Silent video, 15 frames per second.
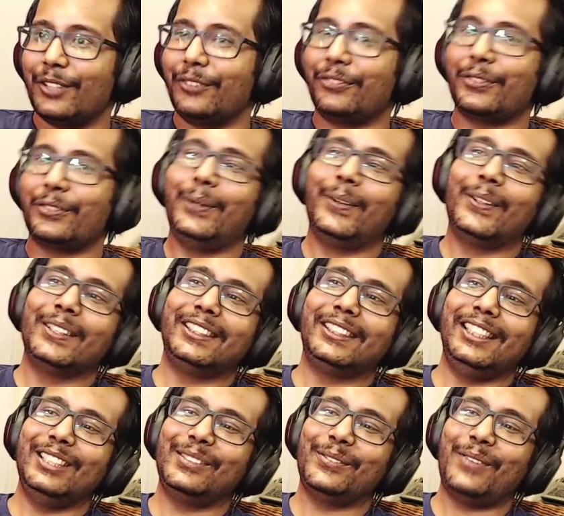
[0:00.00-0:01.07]
Of course
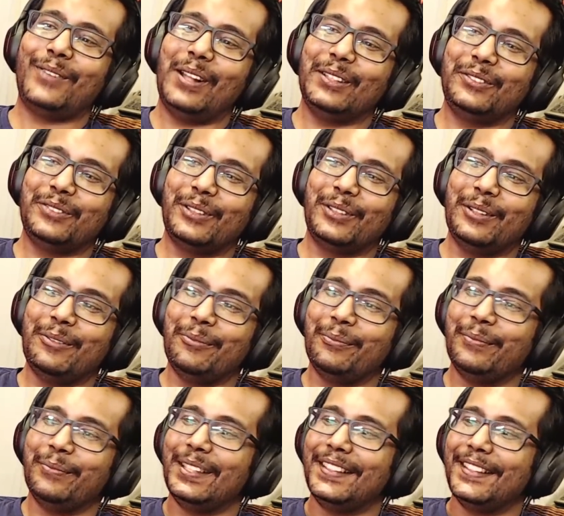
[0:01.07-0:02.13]
she's falling for him.